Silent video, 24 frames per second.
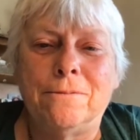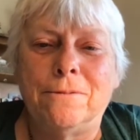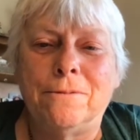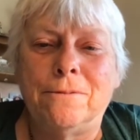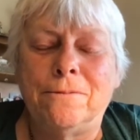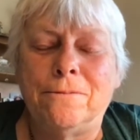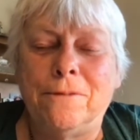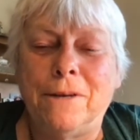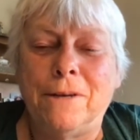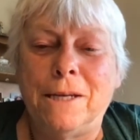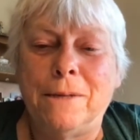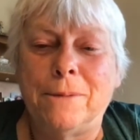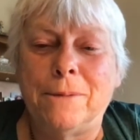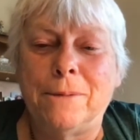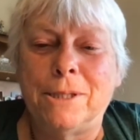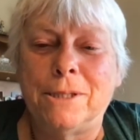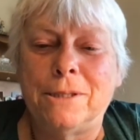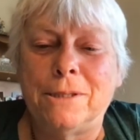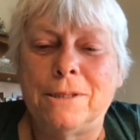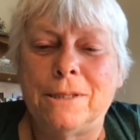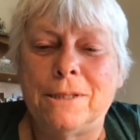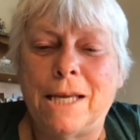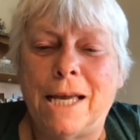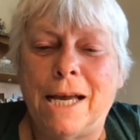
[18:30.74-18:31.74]

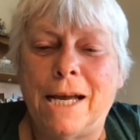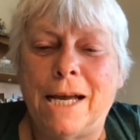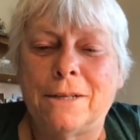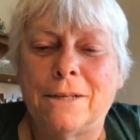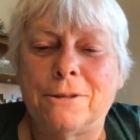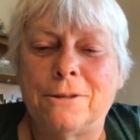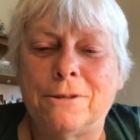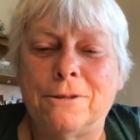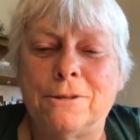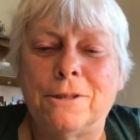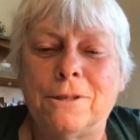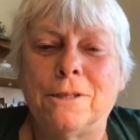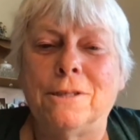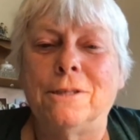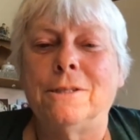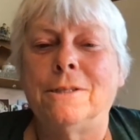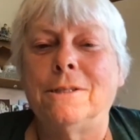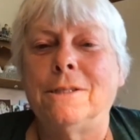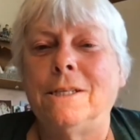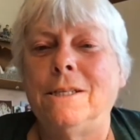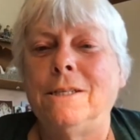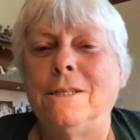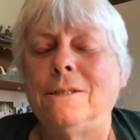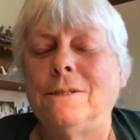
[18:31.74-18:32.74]
famous actors,
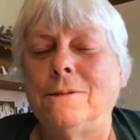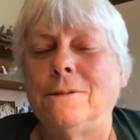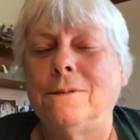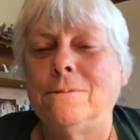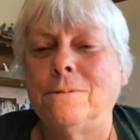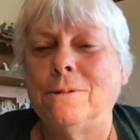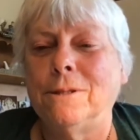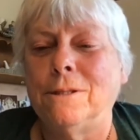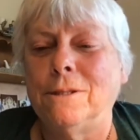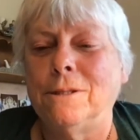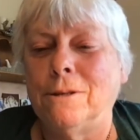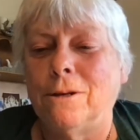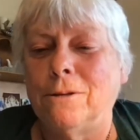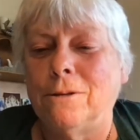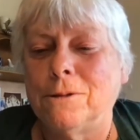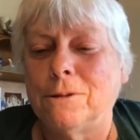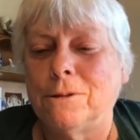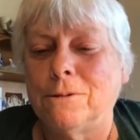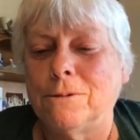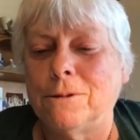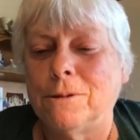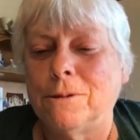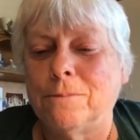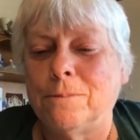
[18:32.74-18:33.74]
Clint Eastwood, all
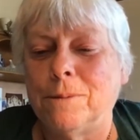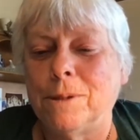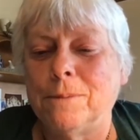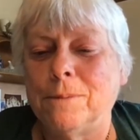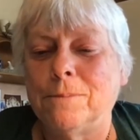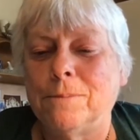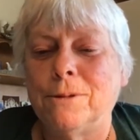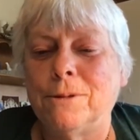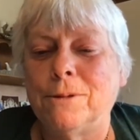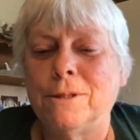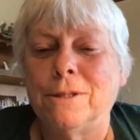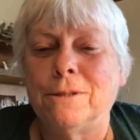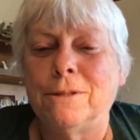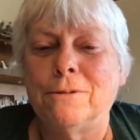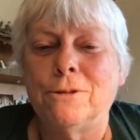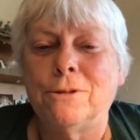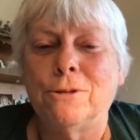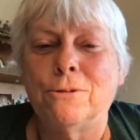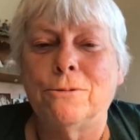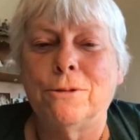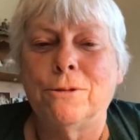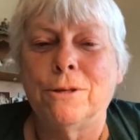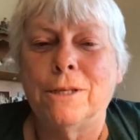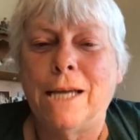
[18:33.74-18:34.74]
sorts of people
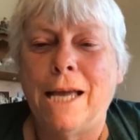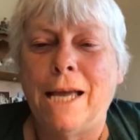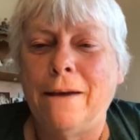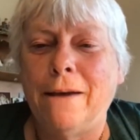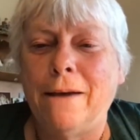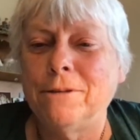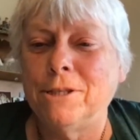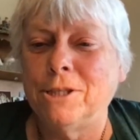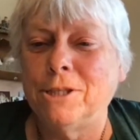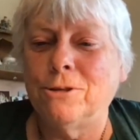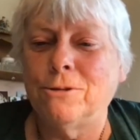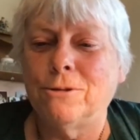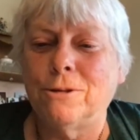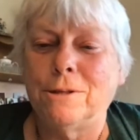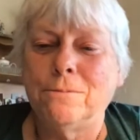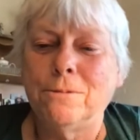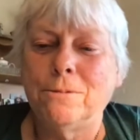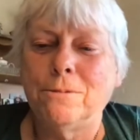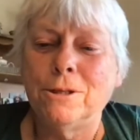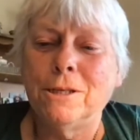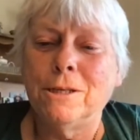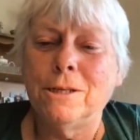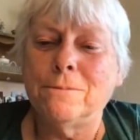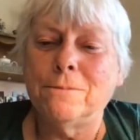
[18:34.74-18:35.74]
enjoy have enjoyed
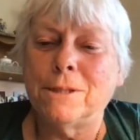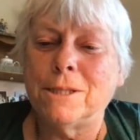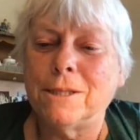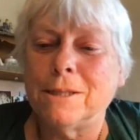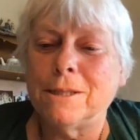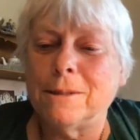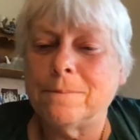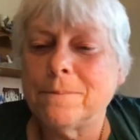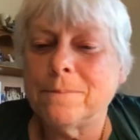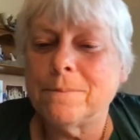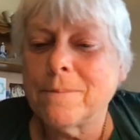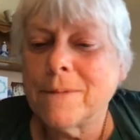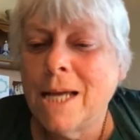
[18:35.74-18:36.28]
working with him.